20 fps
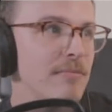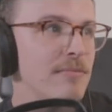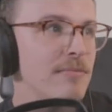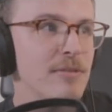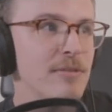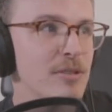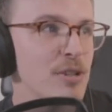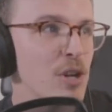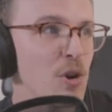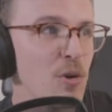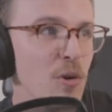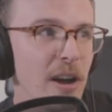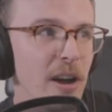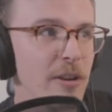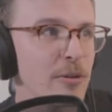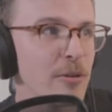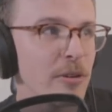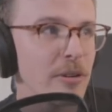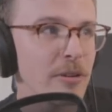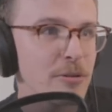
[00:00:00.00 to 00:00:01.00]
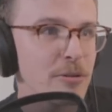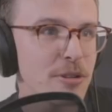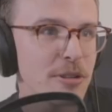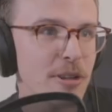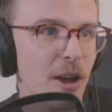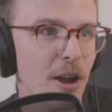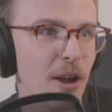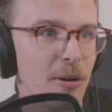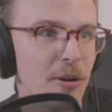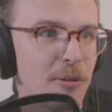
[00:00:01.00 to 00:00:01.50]
200 or
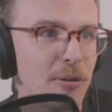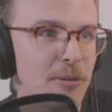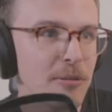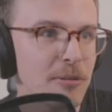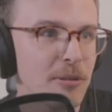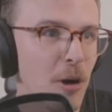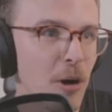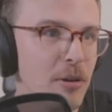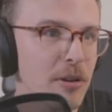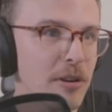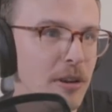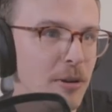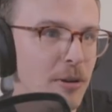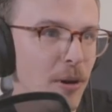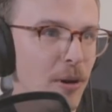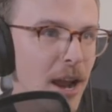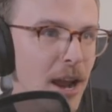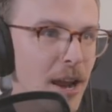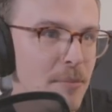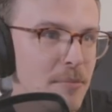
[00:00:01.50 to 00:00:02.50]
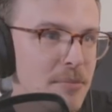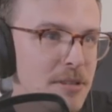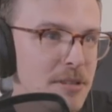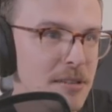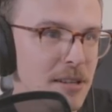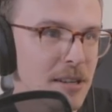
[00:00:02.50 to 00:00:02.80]
so coconut crabs.